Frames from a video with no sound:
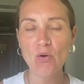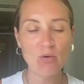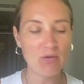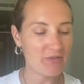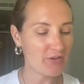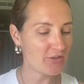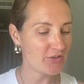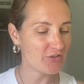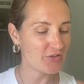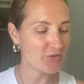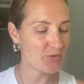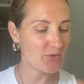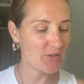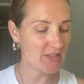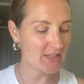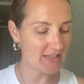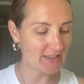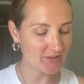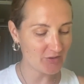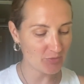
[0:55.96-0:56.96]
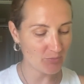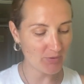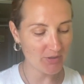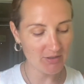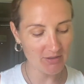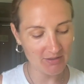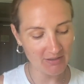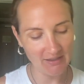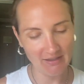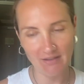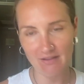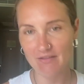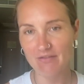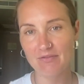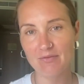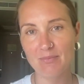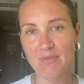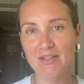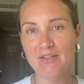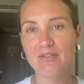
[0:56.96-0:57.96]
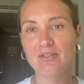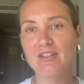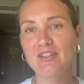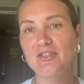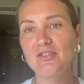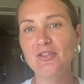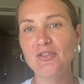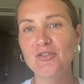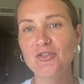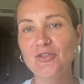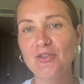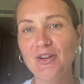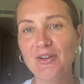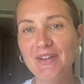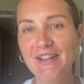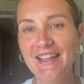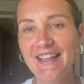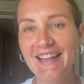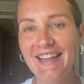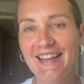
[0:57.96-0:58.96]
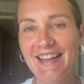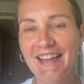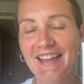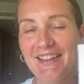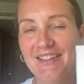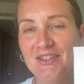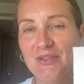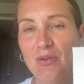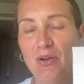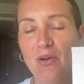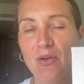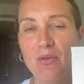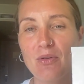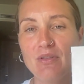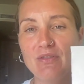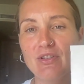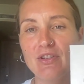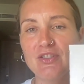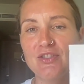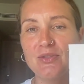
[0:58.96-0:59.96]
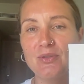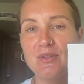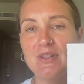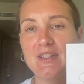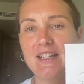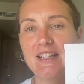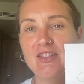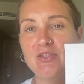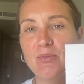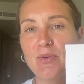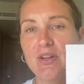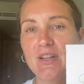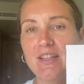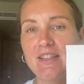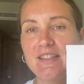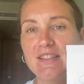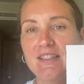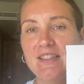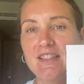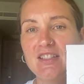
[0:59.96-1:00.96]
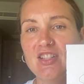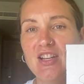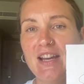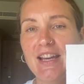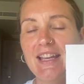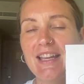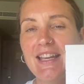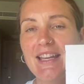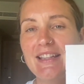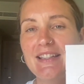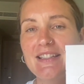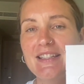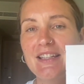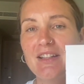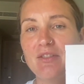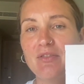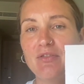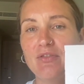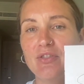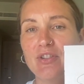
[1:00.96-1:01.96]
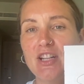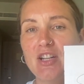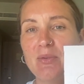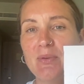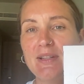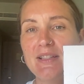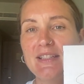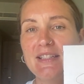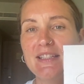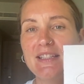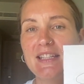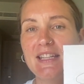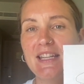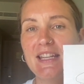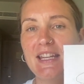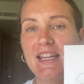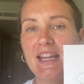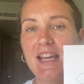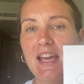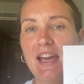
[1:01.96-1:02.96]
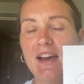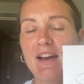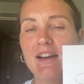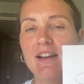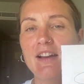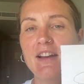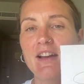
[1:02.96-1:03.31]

oversoul network, I have made a little drawing here. So our oversoul network is this gigantic frequency here.